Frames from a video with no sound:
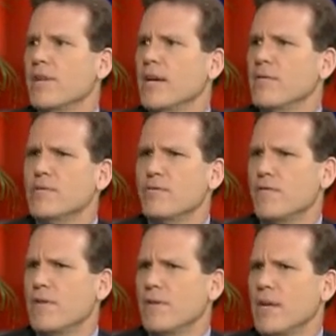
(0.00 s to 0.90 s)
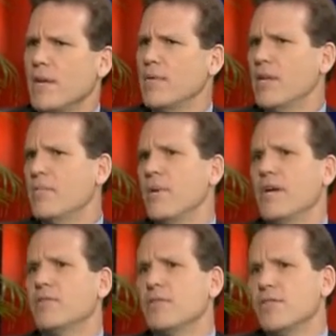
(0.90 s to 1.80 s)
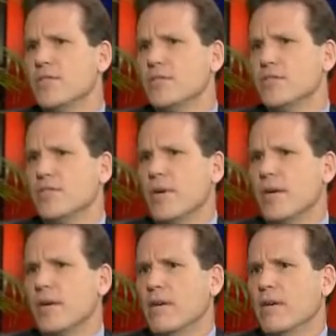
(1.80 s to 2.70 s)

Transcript: how would you feel, and how would that impact your decisions you right. make?